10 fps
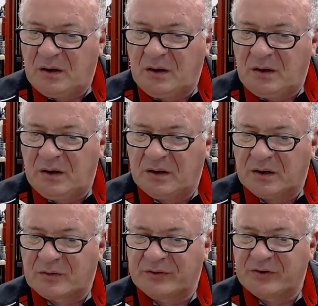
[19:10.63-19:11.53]
down here.
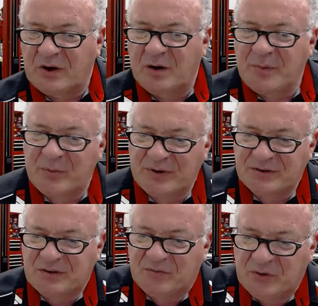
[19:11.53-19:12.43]
Chris R., my
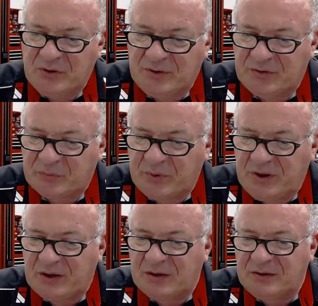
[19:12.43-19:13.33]
question for you this
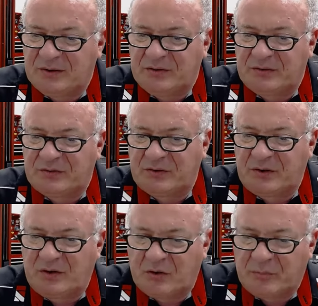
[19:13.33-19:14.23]
week is
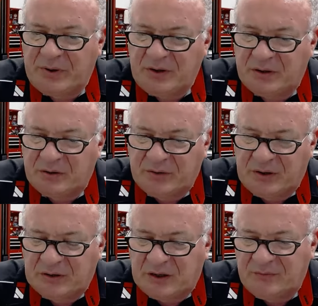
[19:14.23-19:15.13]
your opinion on
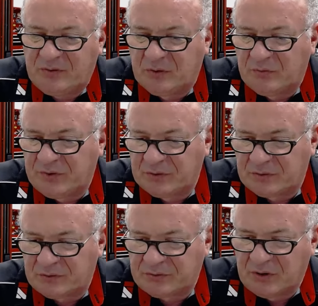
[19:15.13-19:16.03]
inline fuel
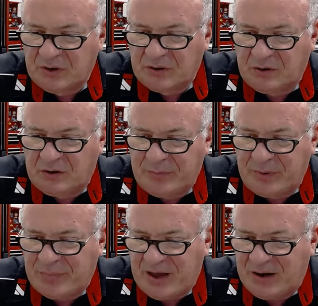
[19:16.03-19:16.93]
filters, good,
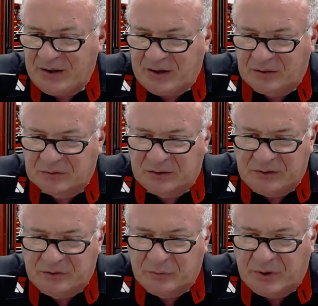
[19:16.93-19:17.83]
bad, ugly,
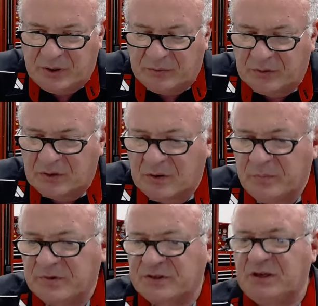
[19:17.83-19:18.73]
to run on a
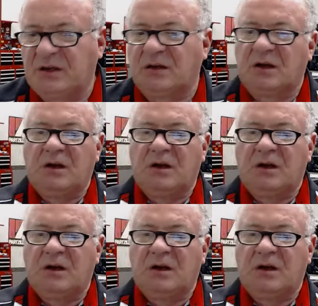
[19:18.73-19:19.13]
carbon machine.